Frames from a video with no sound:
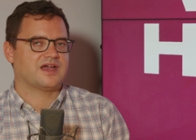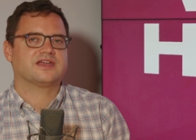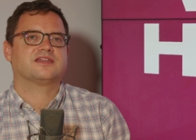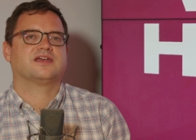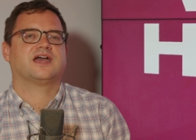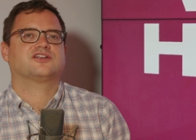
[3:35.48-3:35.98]
Yeah,
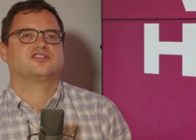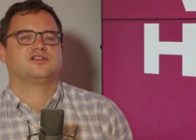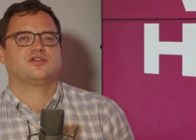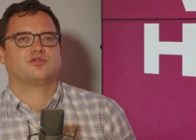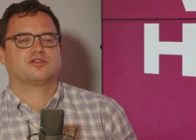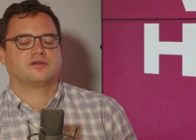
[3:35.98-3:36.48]
I can
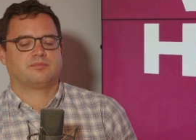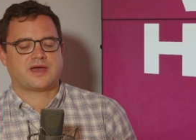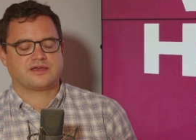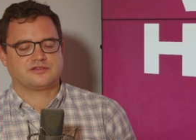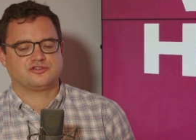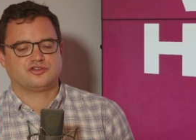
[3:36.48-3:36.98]
actually. There was a
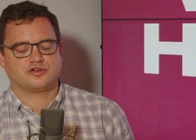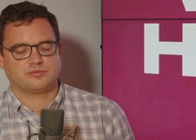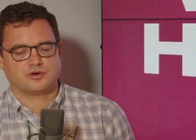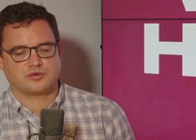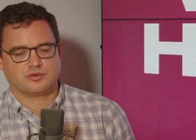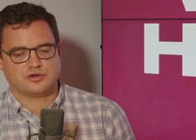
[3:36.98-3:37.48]
passage in your
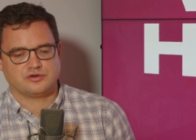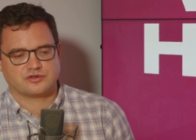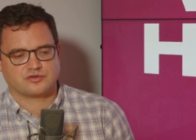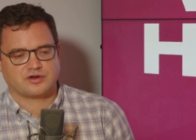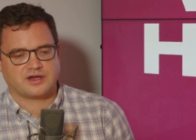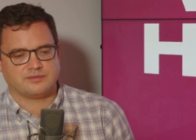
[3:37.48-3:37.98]
book where you
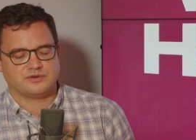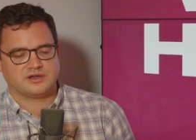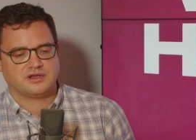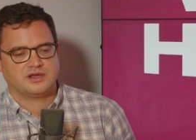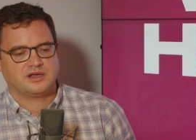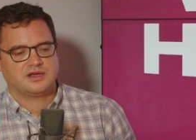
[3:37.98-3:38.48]
described
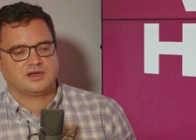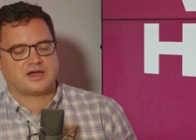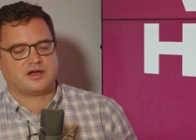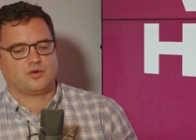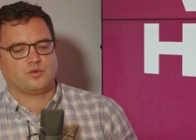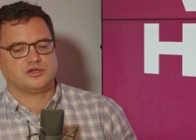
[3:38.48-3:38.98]

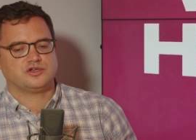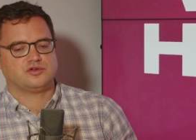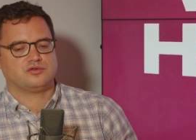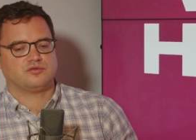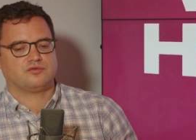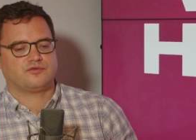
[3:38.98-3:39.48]
how when
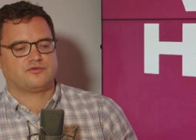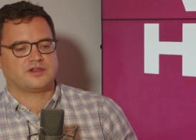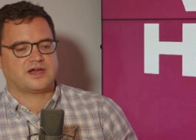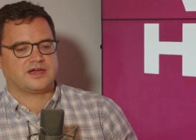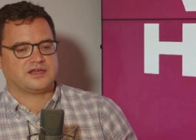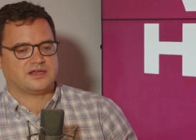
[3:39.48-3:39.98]
you
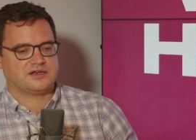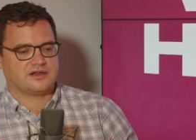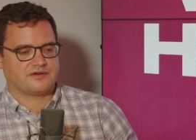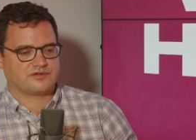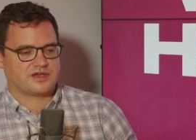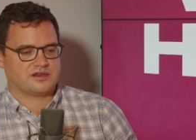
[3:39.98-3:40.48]
fly
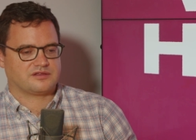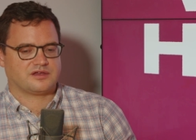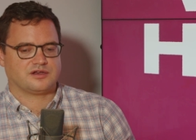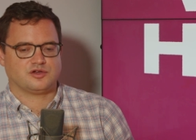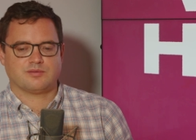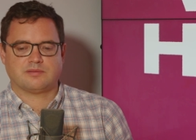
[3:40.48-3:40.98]
into
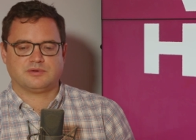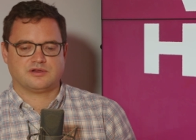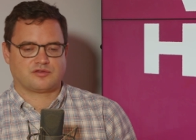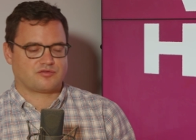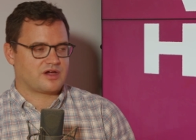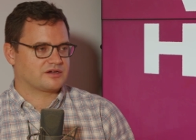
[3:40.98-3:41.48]
Afghanistan, you might be
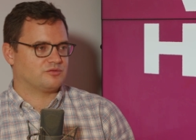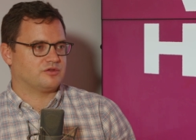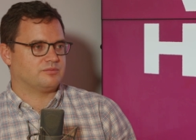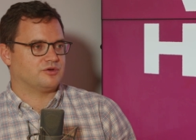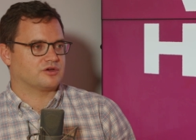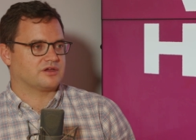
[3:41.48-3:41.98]
distracted
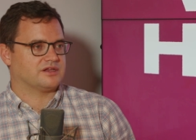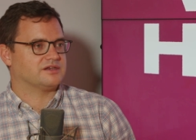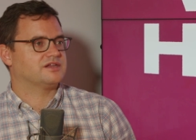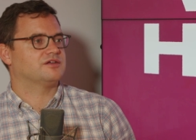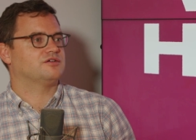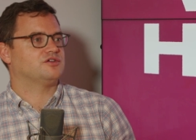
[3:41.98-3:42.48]
with a book
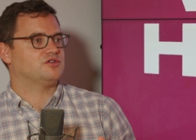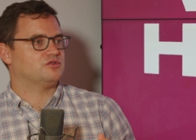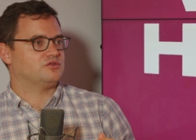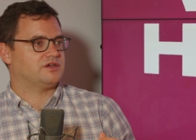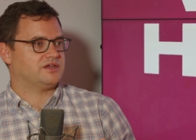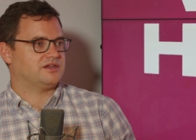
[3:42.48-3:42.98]
until
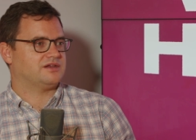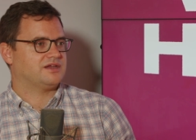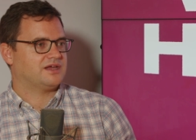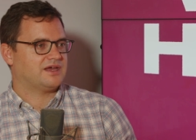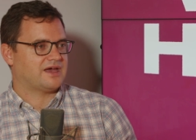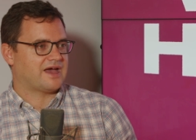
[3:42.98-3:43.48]
you hit
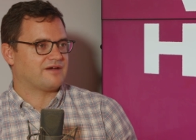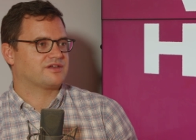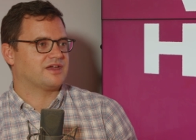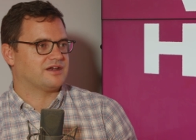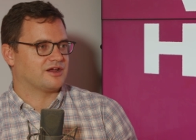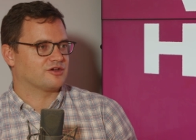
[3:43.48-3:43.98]

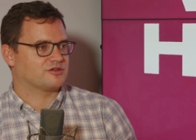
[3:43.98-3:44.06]
Afghan